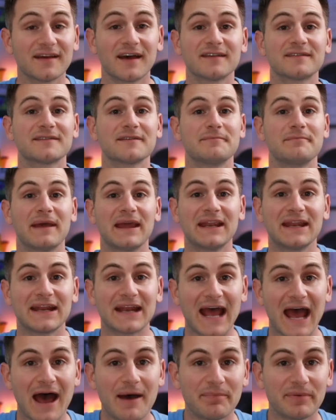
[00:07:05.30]
Tesla made
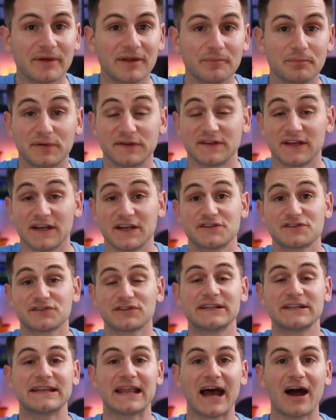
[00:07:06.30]
it happen.
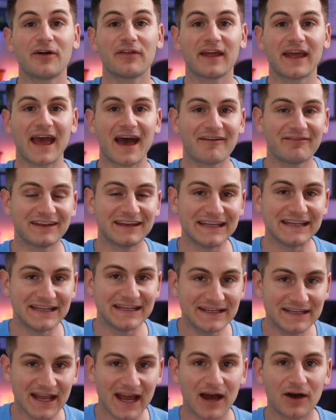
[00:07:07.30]
Potentially now they have an
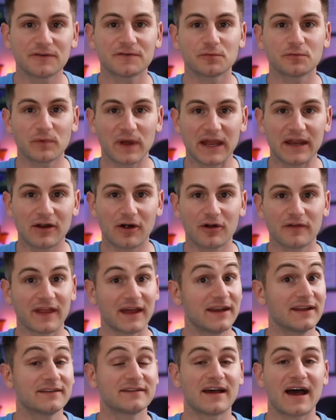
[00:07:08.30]
in-house radar
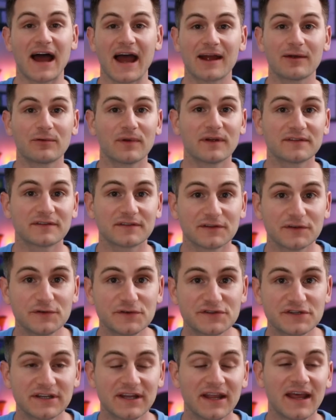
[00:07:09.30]
that is high
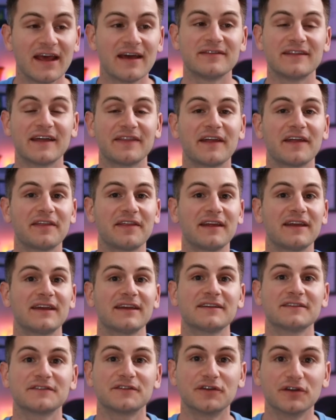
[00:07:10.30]
resolution that they
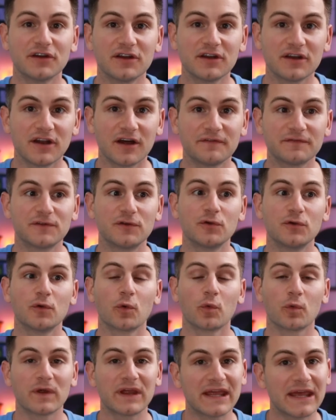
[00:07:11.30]
think is good enough
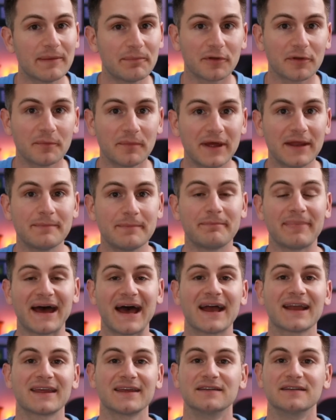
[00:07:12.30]
to re-implement
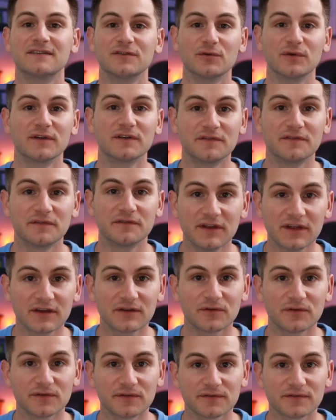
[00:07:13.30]
back into its
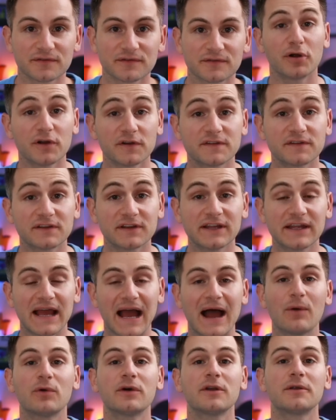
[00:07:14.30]
vehicles. Personally,
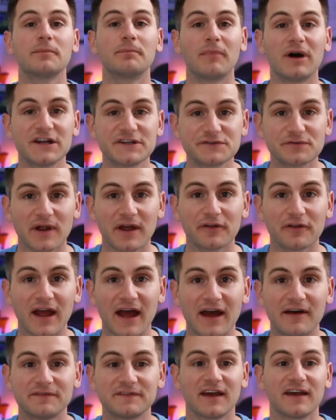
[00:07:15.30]
I would much rather
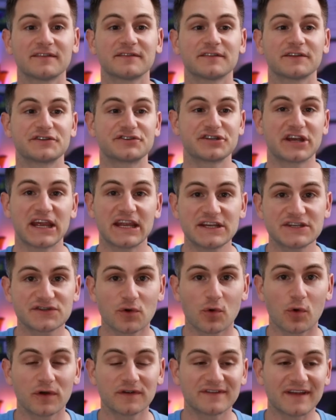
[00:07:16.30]
have Tesla change
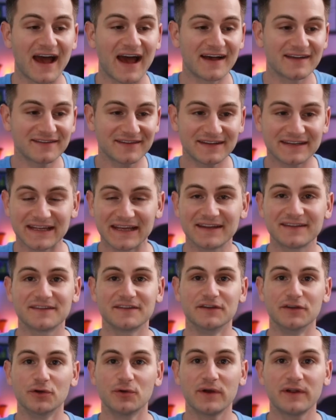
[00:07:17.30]
course as it
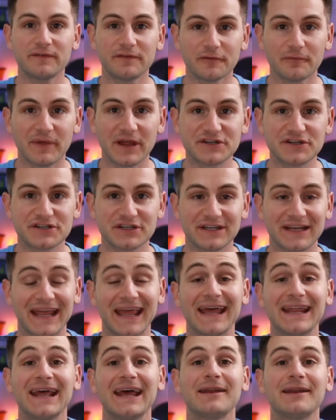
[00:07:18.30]
gets new information
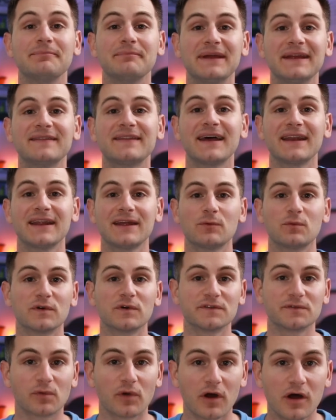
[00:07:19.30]
and admit that it
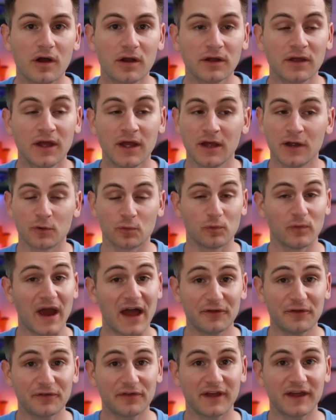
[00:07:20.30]
was wrong,
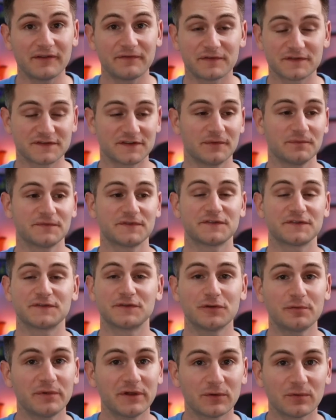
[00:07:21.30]
rather than for some
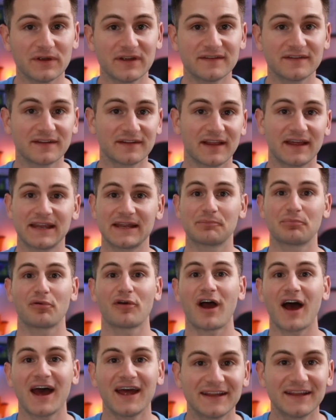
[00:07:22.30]
stupid reason letting
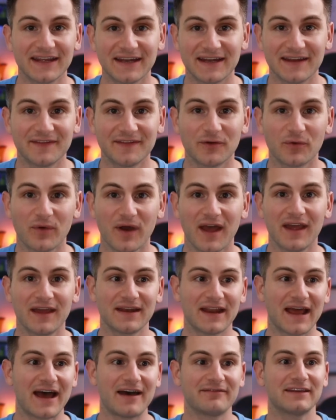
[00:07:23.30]
pride get in the way
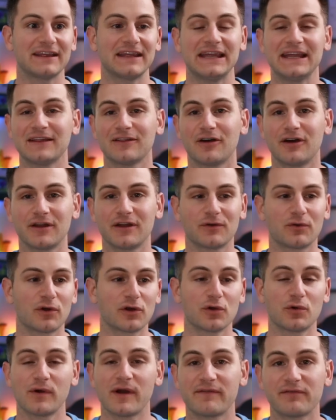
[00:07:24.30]
and having Elon
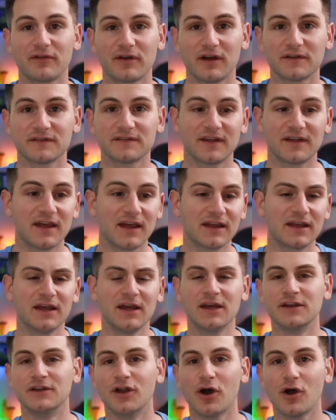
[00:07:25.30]
or whoever else saying,
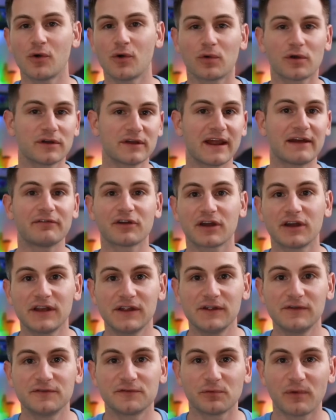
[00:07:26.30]
no, we're never going
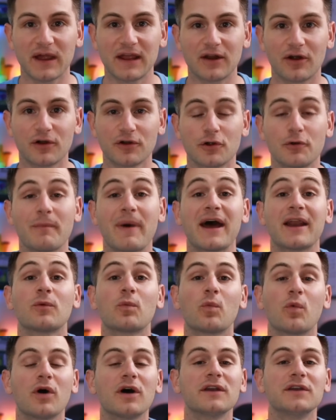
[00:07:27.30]
to use radar no matter
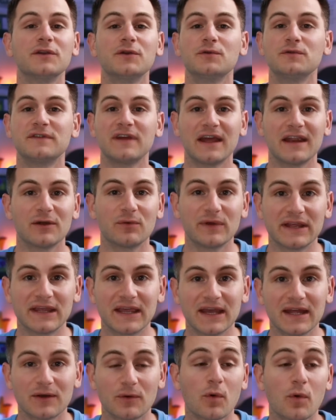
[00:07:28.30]
what new data we
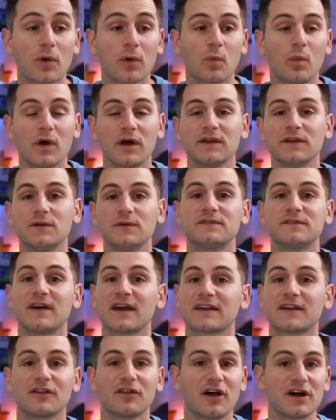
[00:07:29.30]
get or what new
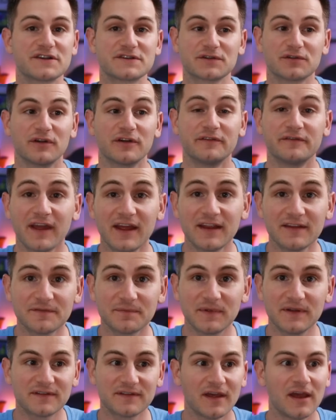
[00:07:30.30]
technological
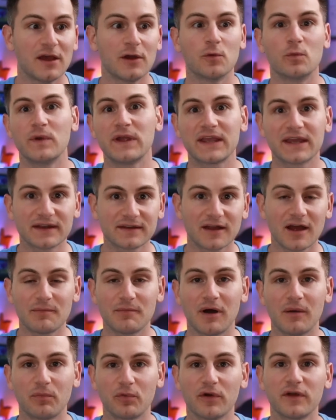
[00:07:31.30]
advancements we can
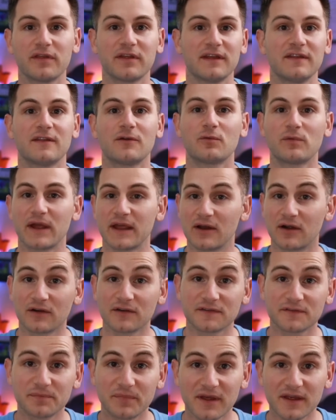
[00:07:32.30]
come up with in the
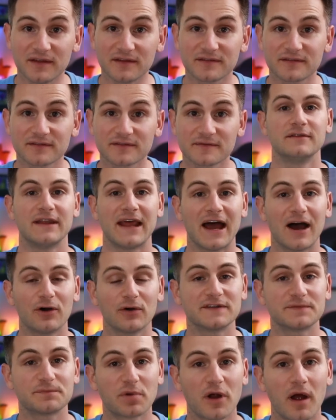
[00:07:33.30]
radar space.
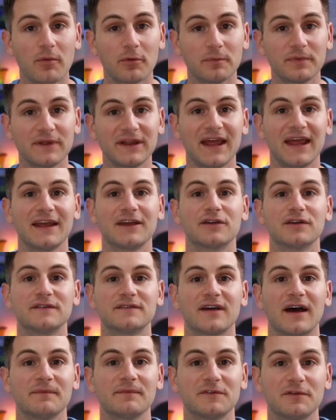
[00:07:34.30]
Now, it's probably a
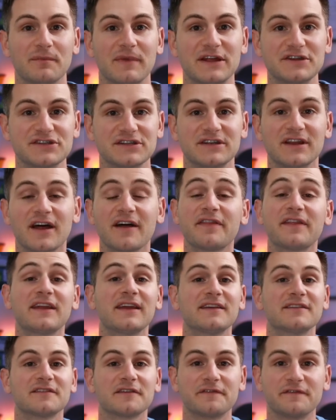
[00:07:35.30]
good time to mention
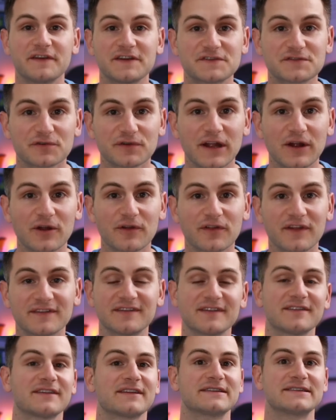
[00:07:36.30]
nothing is official here.
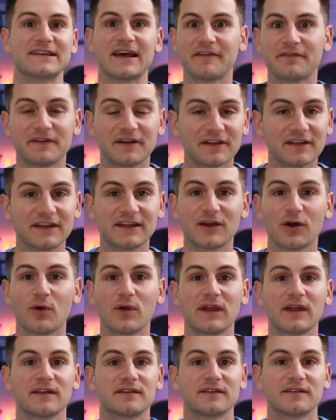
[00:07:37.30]
This isn't definitely
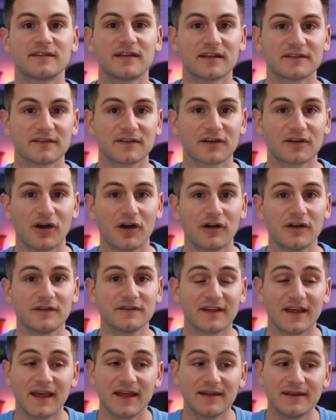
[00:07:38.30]
going into Tesla
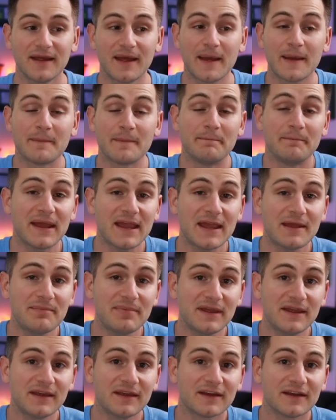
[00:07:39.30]
cars, and
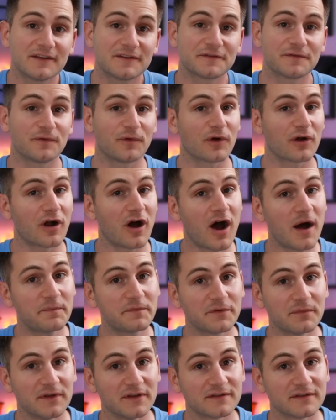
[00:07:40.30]
maybe it's for
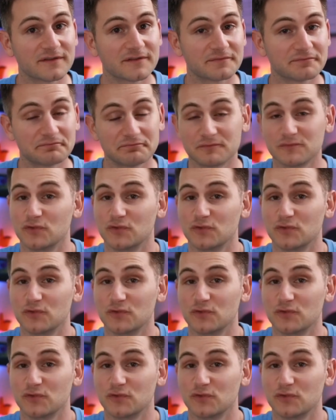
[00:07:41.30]
Optimus.